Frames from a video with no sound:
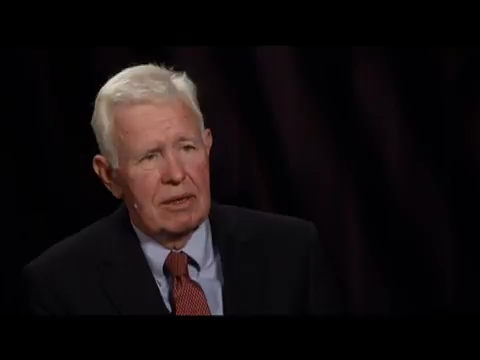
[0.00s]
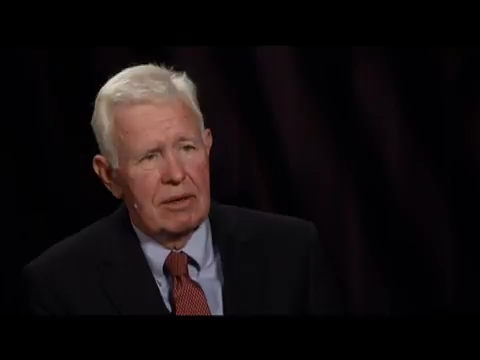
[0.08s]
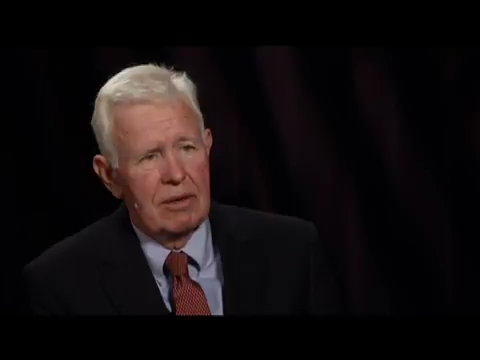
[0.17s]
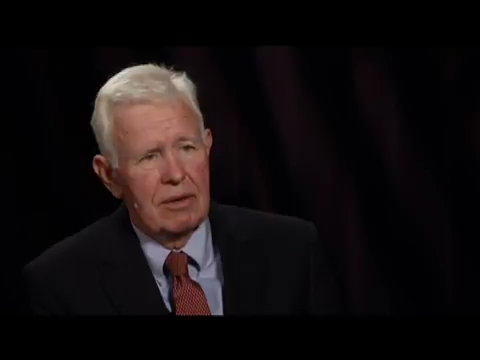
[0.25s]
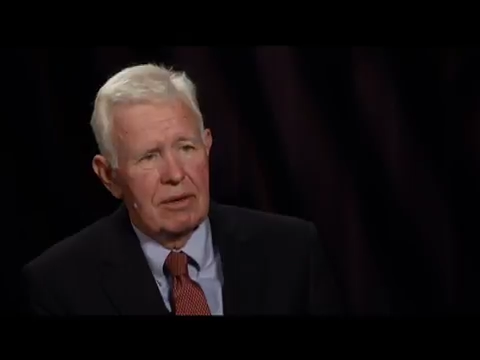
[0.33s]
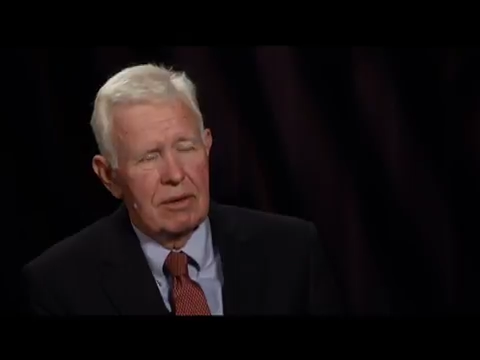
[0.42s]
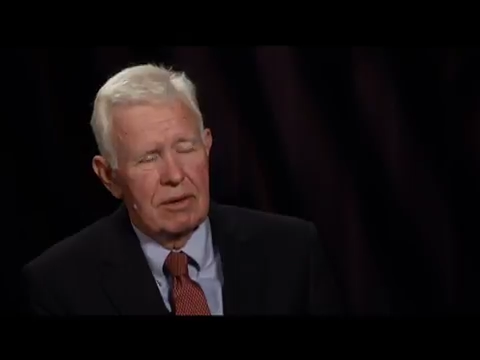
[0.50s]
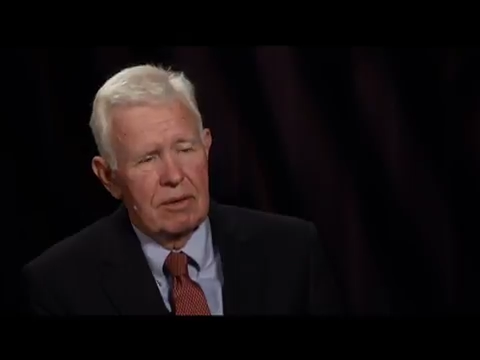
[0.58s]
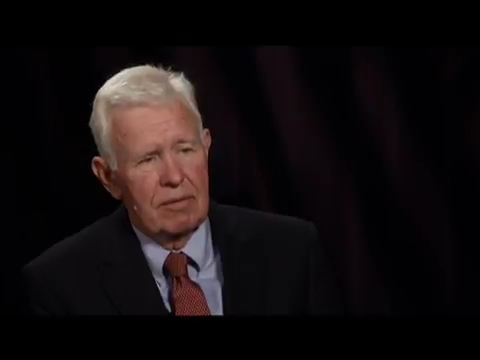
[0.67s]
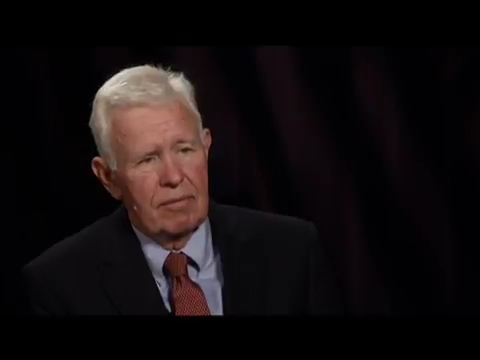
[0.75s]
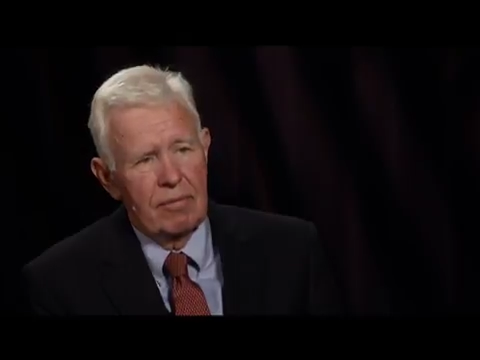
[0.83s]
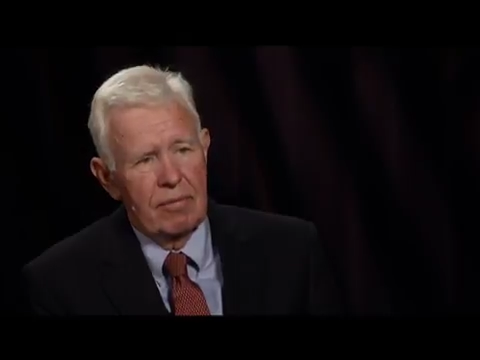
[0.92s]
or
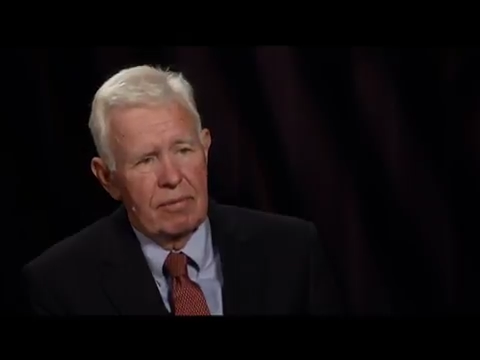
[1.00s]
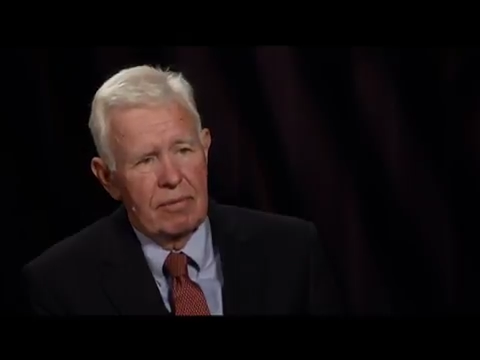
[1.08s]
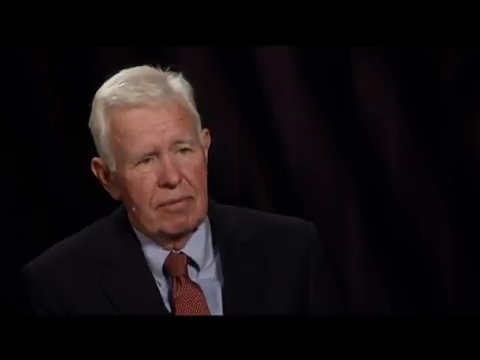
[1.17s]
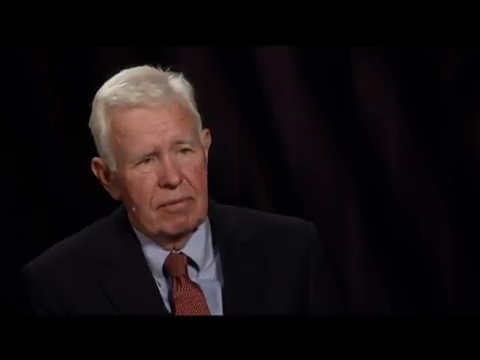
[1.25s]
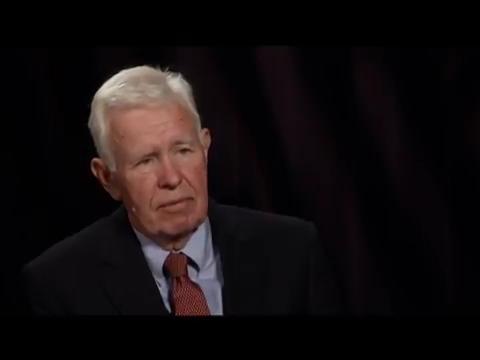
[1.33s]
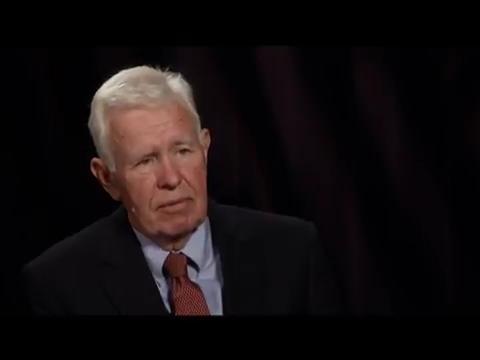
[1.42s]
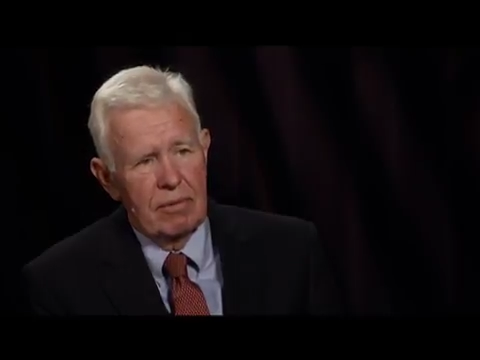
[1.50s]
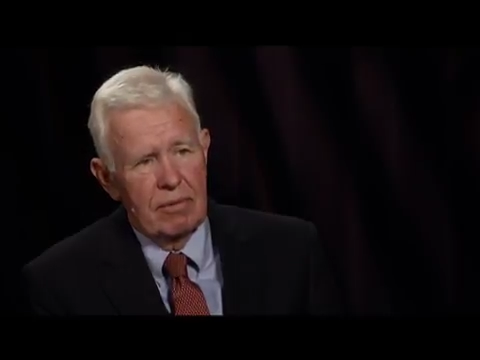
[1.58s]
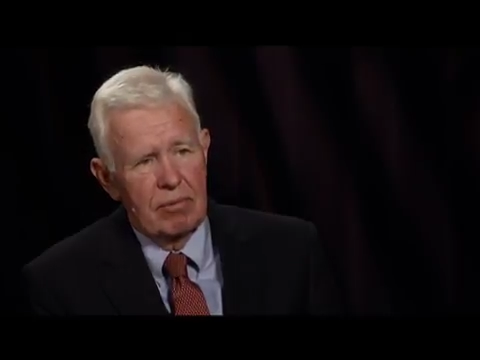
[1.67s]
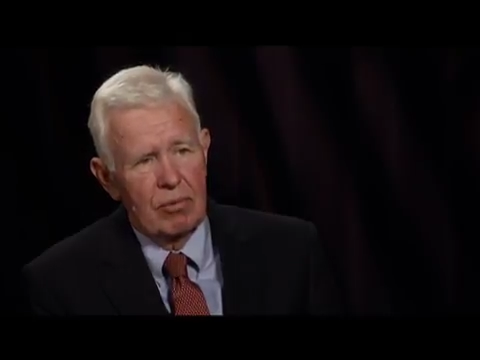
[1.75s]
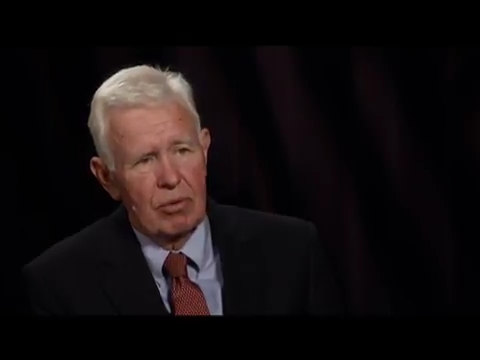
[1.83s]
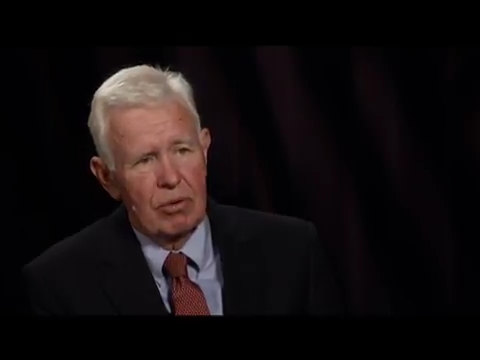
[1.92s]

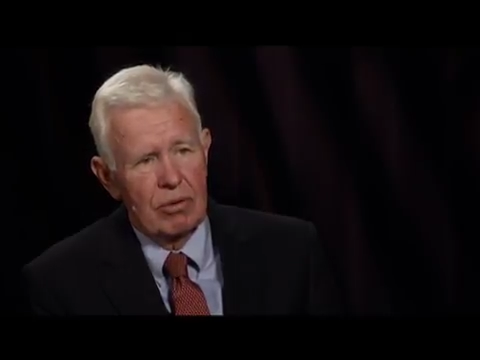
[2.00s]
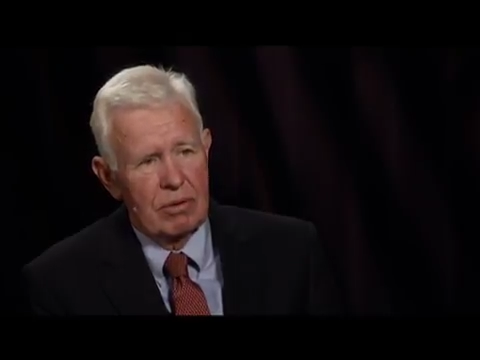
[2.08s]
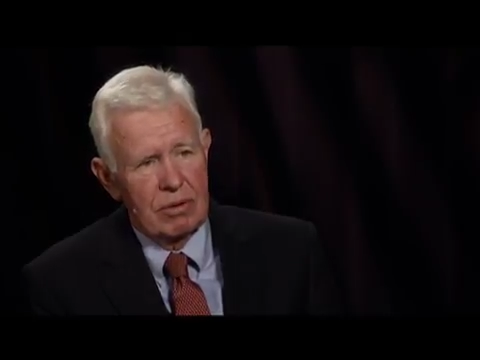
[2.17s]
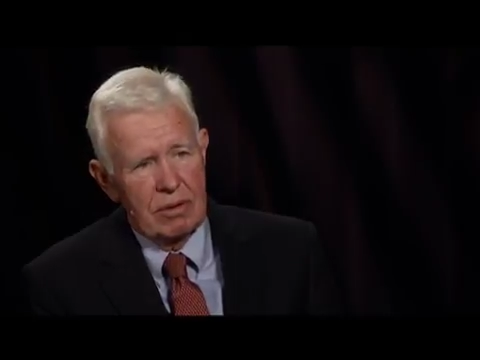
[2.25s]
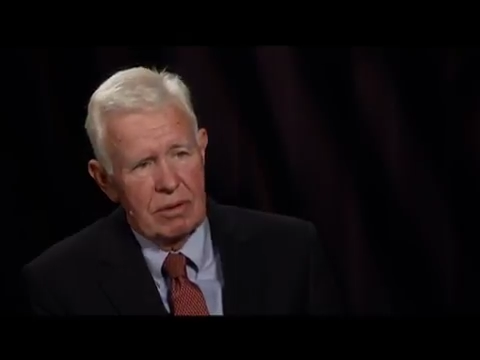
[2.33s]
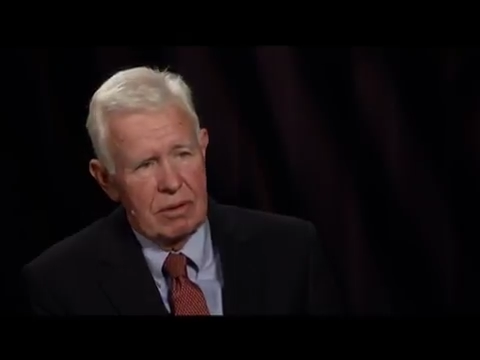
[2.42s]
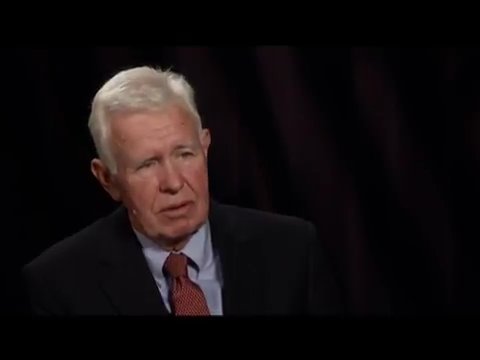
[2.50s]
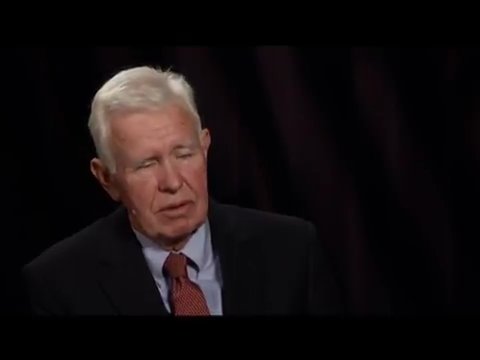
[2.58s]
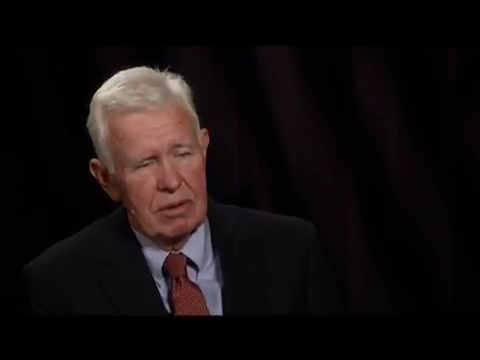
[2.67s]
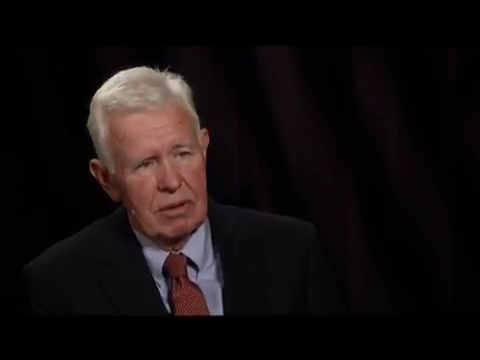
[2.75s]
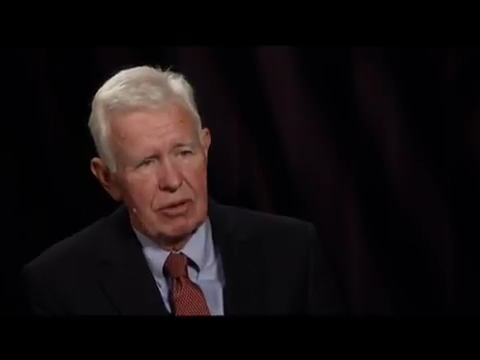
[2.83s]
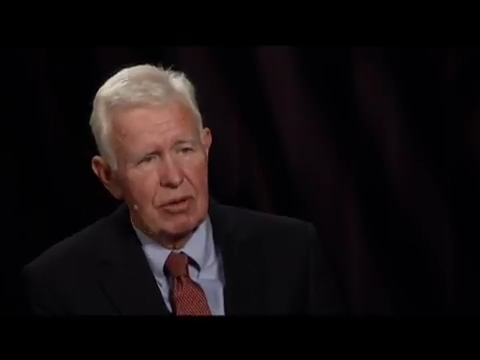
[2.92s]
a
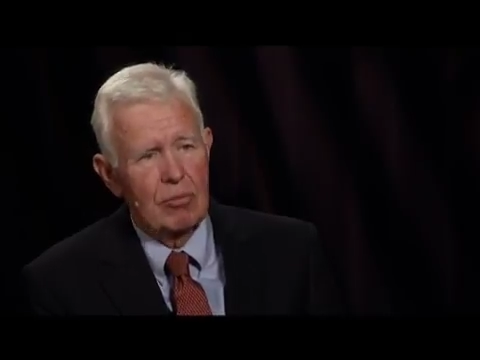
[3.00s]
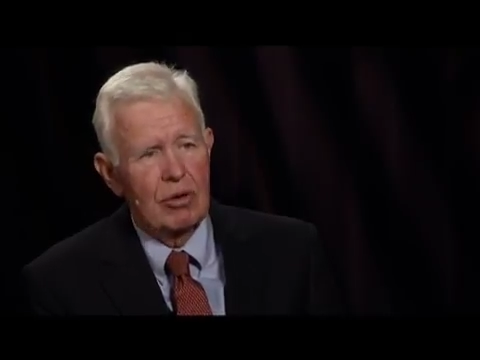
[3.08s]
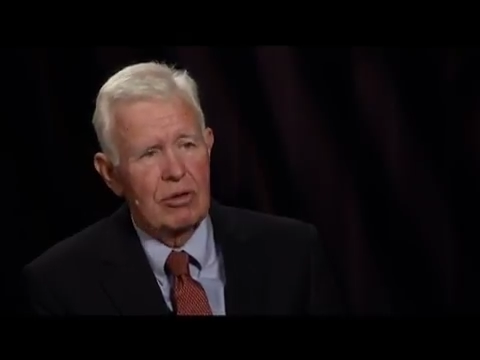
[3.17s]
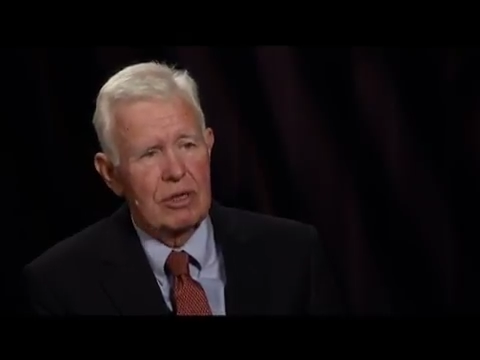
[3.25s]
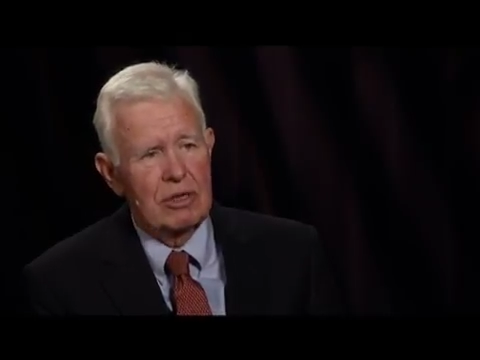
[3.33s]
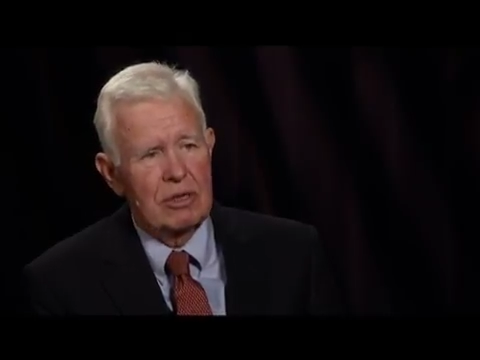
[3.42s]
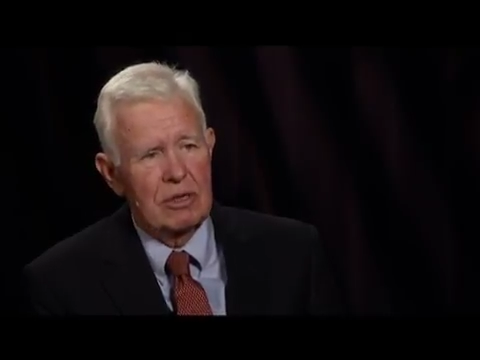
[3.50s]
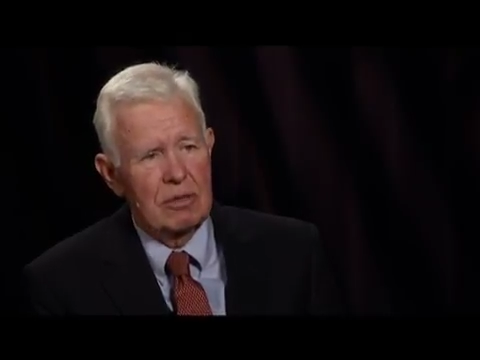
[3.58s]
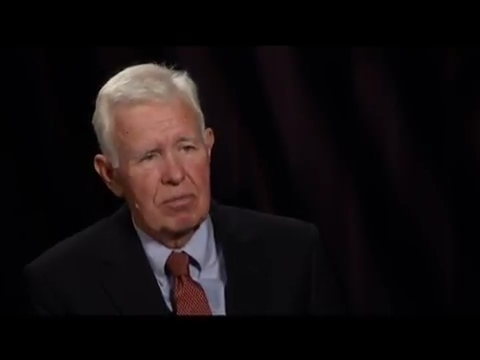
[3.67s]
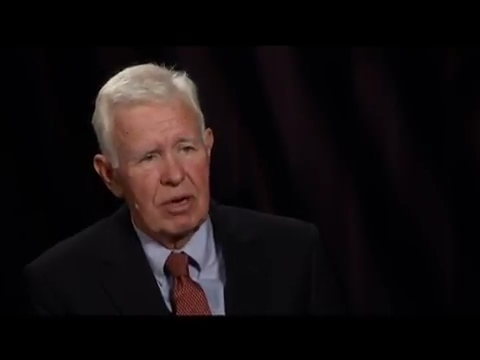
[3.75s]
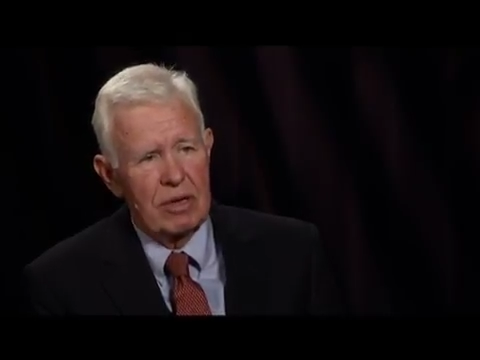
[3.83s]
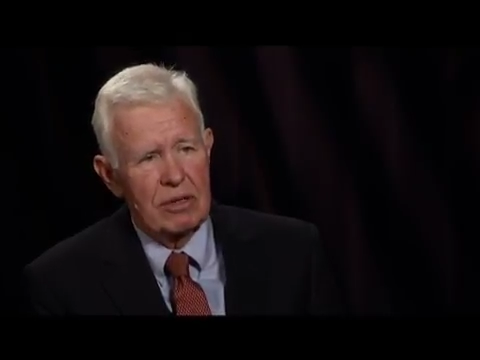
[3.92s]
little more distant
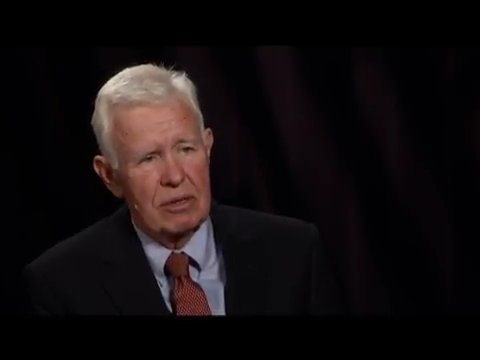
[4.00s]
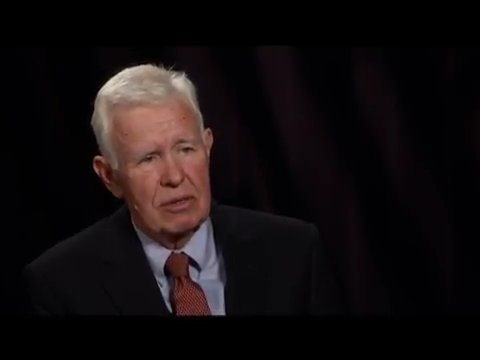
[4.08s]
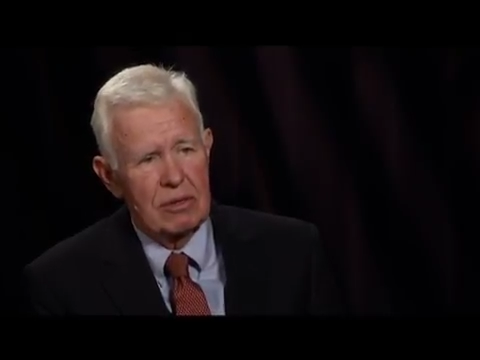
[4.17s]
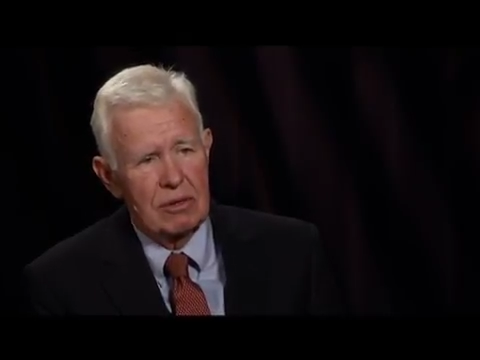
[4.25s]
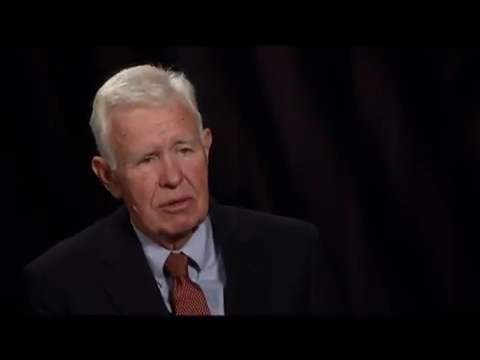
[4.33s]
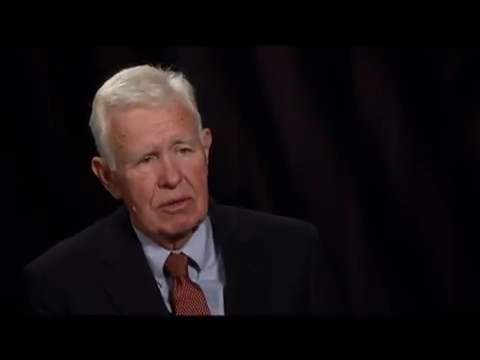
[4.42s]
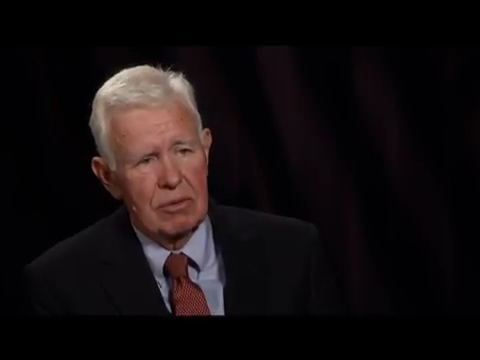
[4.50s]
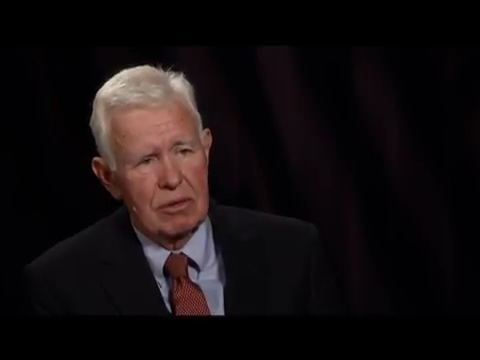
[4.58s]
places, or was